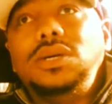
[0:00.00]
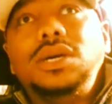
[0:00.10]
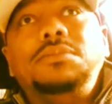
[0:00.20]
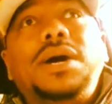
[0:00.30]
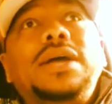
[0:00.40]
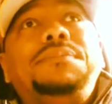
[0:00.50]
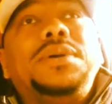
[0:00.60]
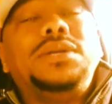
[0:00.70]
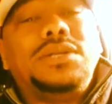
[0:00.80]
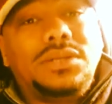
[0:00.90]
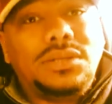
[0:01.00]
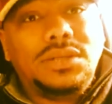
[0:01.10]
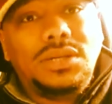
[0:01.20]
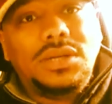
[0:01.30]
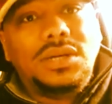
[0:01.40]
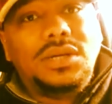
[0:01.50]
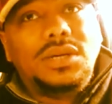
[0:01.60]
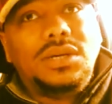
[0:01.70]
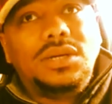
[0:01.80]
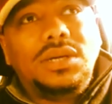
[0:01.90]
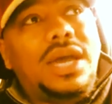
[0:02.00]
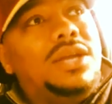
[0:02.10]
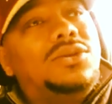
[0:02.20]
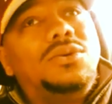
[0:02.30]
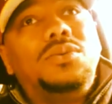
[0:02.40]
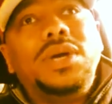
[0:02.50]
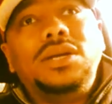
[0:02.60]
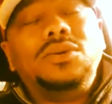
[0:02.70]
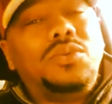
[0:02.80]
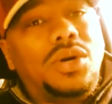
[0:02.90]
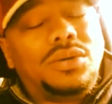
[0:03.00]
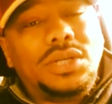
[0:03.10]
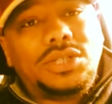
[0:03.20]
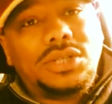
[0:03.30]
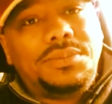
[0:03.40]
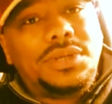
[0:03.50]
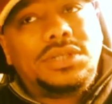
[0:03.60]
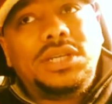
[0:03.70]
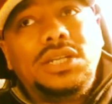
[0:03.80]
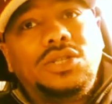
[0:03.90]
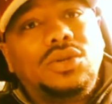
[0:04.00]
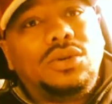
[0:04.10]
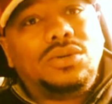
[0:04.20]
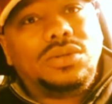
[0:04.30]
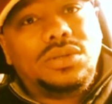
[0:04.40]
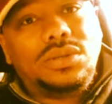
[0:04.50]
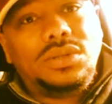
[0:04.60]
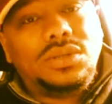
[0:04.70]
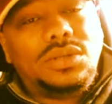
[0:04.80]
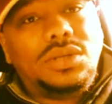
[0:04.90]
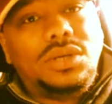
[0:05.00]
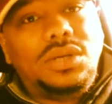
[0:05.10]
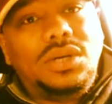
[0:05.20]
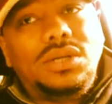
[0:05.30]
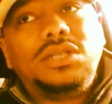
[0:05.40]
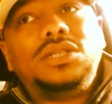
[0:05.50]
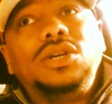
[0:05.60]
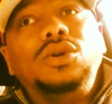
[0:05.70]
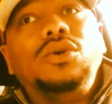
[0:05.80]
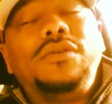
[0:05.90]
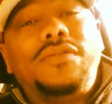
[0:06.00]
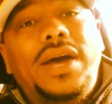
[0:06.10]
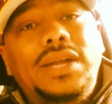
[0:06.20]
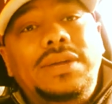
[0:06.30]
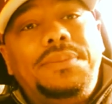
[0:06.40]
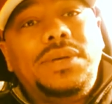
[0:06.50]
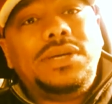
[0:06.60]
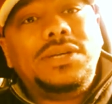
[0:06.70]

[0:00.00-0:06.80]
In my opinion, ain't no way in the world this should have been 10 songs. This is a glorified EP.